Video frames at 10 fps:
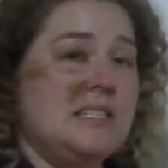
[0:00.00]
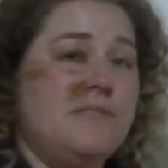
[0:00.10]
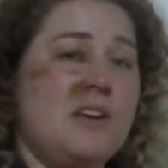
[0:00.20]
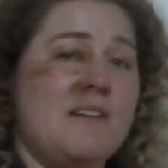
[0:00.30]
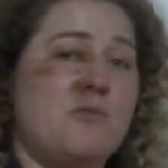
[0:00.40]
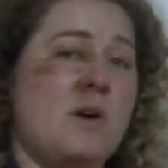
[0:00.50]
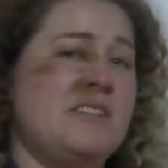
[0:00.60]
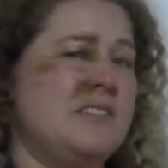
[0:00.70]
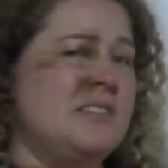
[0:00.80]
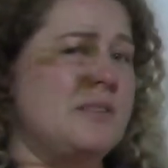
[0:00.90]
If you have
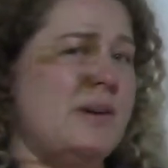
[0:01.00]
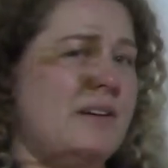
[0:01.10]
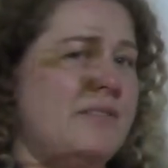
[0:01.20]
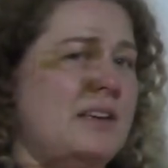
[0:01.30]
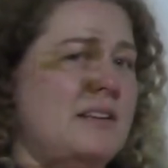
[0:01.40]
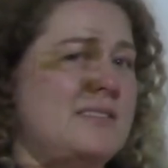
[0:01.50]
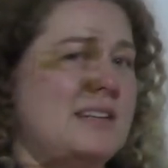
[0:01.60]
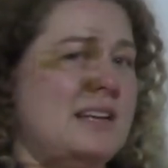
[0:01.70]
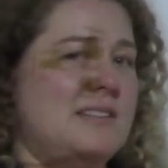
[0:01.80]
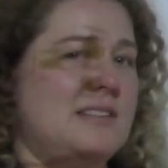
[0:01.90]
questions about things that
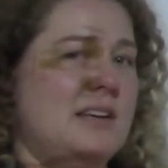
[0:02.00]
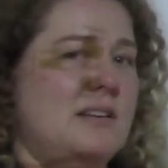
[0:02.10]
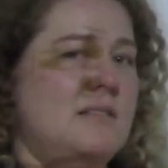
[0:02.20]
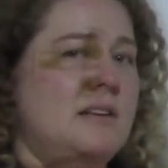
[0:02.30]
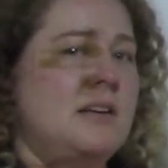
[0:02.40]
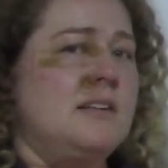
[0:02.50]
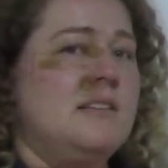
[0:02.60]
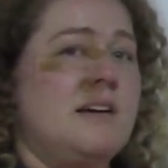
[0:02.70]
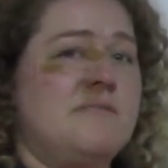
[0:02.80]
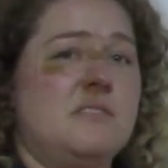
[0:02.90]
I said,
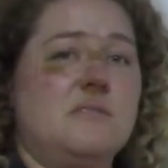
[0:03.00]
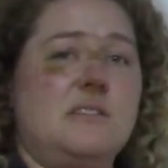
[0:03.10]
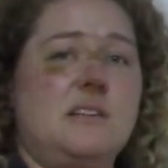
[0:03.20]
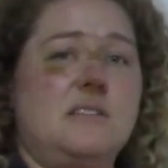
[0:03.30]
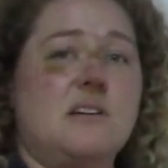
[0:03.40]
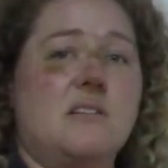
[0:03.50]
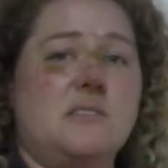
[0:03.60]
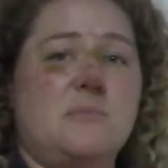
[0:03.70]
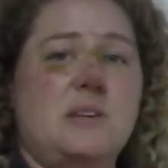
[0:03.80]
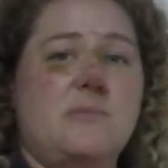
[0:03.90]
definitely talk to
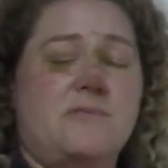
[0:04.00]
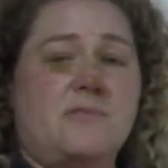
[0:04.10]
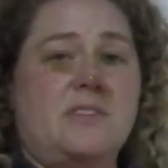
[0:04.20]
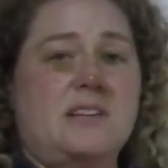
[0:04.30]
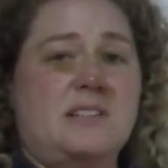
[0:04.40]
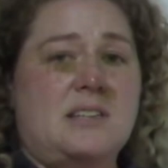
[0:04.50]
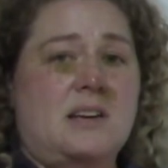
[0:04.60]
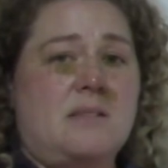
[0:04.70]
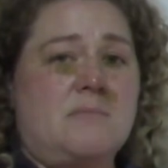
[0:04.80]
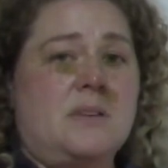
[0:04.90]
me before the
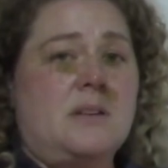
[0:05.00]
exam.